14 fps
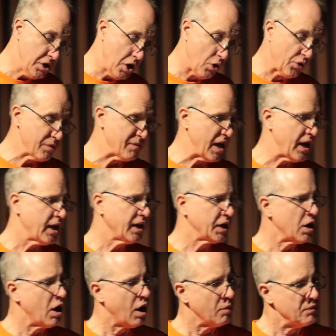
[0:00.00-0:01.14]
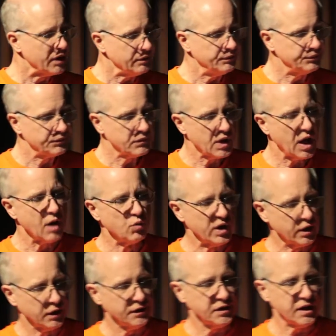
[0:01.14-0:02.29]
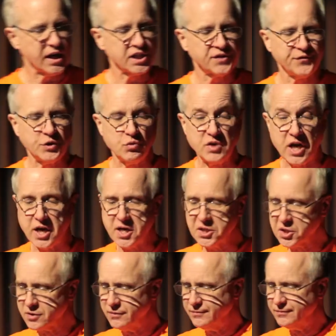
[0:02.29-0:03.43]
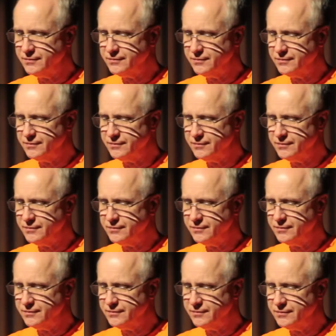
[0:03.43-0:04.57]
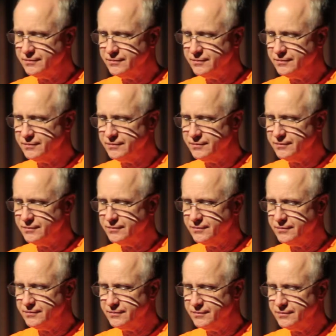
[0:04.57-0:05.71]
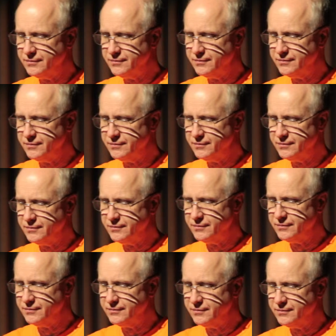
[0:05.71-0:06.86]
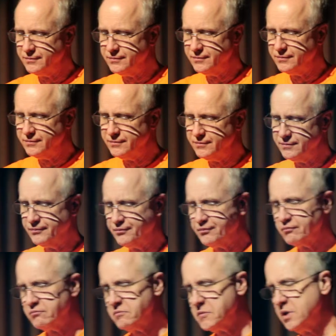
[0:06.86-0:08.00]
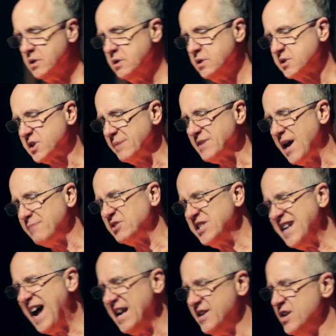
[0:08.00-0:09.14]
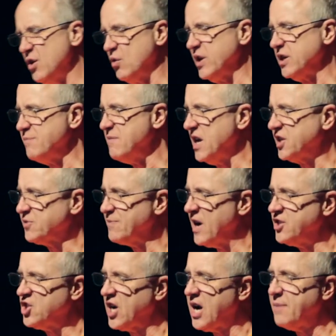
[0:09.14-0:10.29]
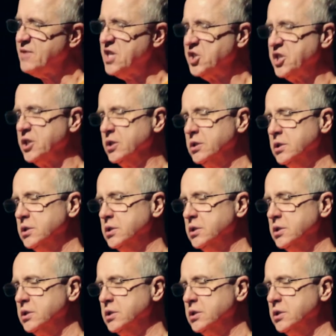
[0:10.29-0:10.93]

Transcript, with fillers: know the man at all. I will in the next few days. Just a stranger, my face you never. Sometimes not knowing him makes my job easier.